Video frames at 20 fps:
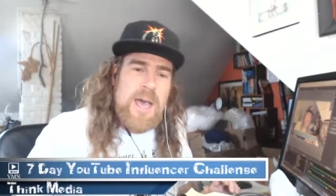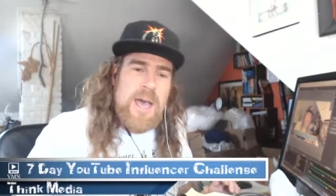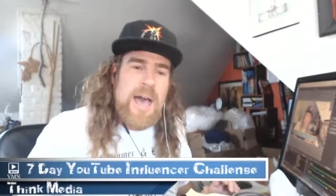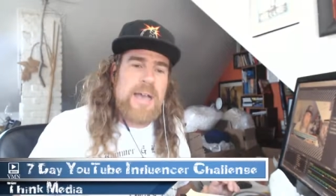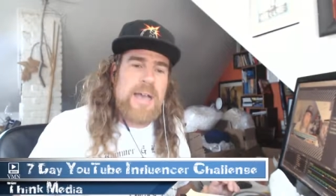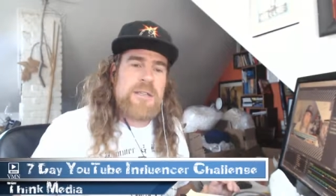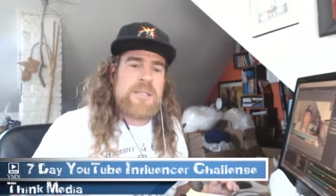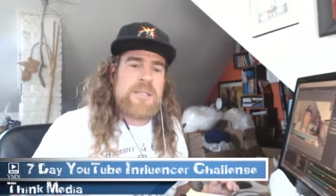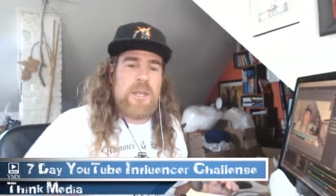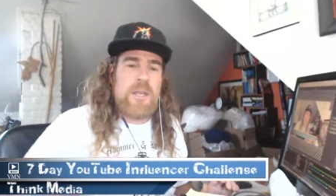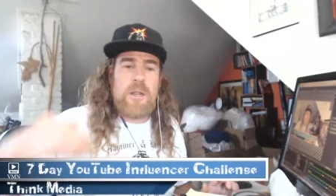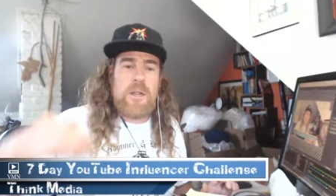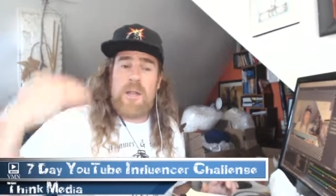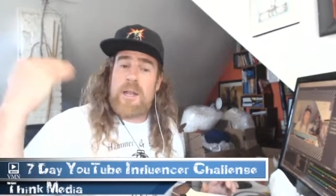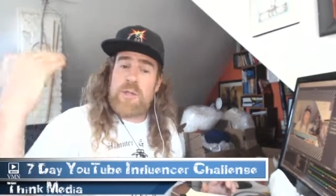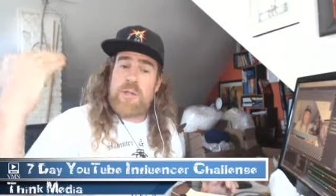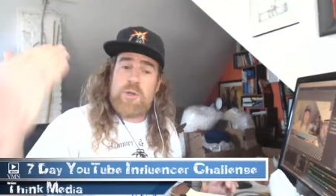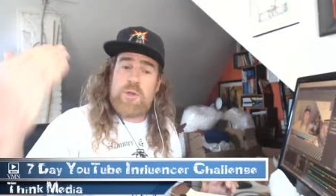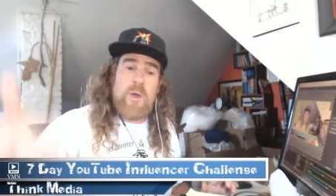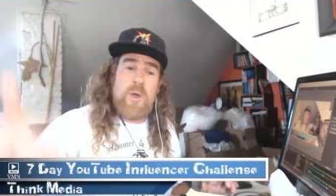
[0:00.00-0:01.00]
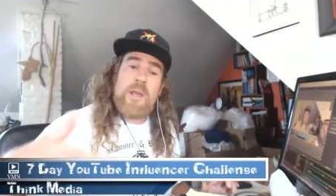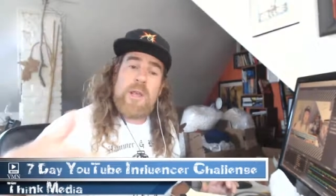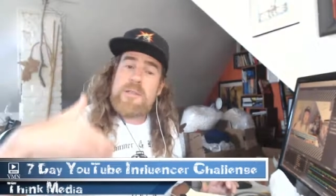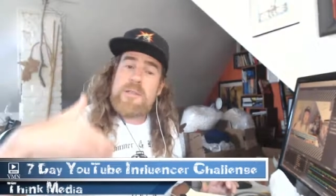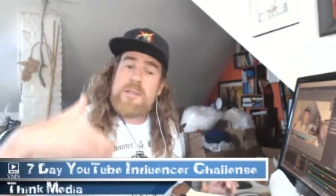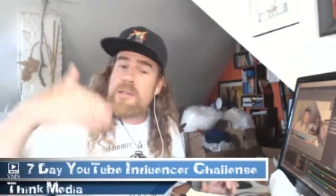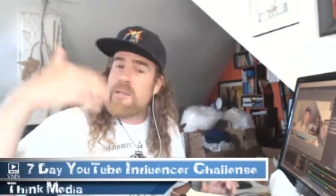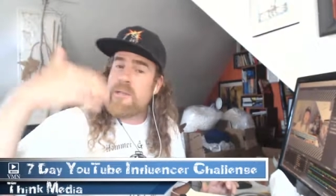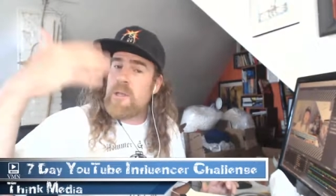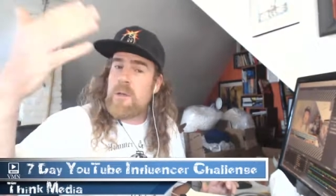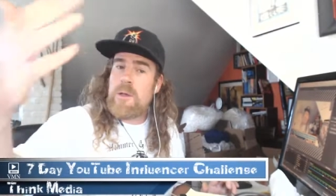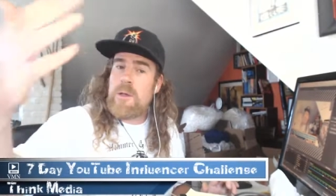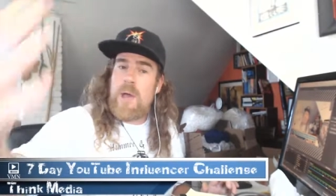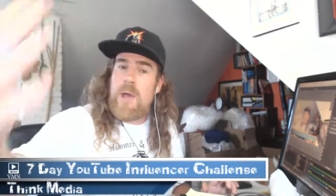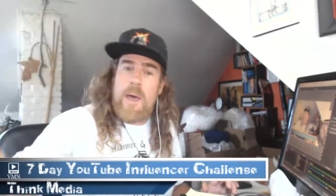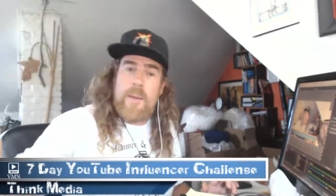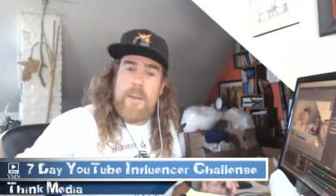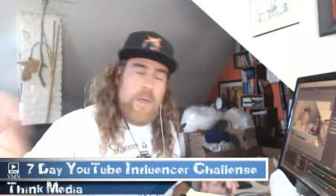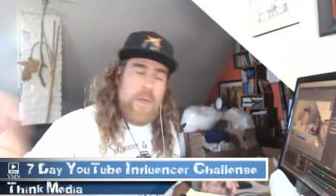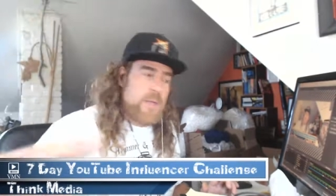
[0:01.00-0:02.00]
I sell electronics, I sell
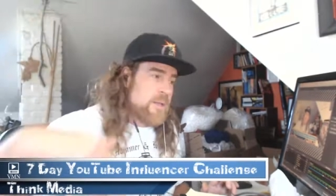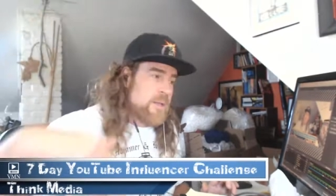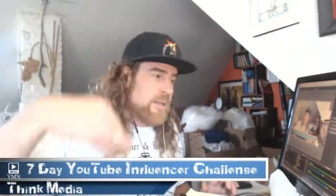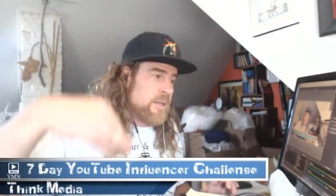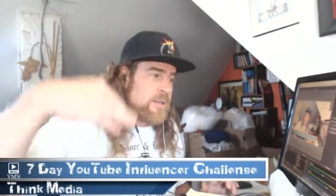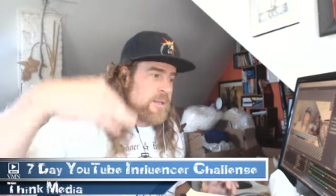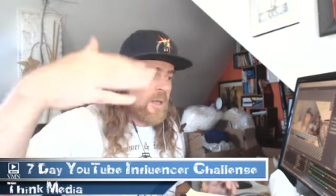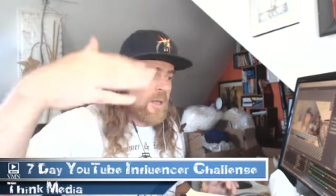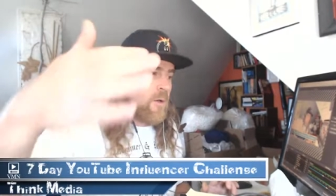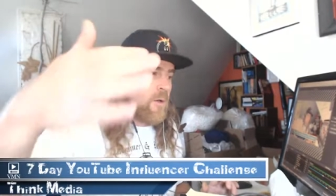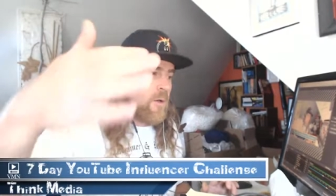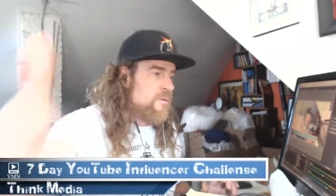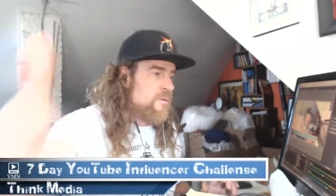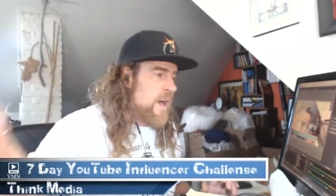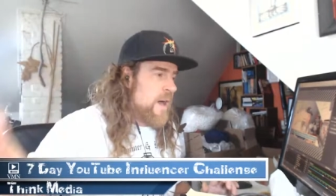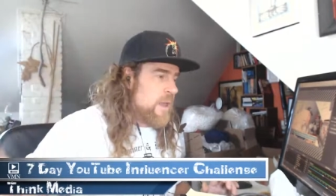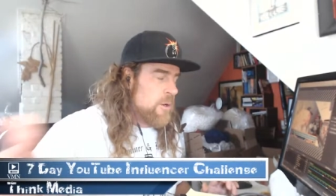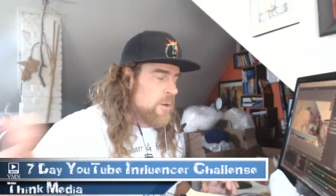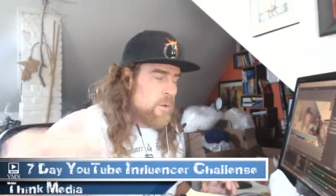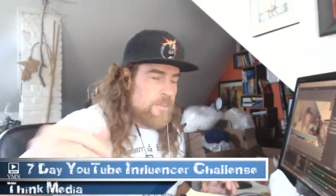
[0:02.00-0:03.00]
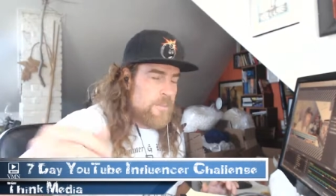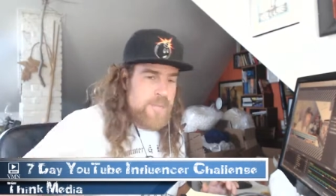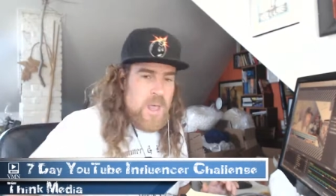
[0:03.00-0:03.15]
comics, I sell vinyl.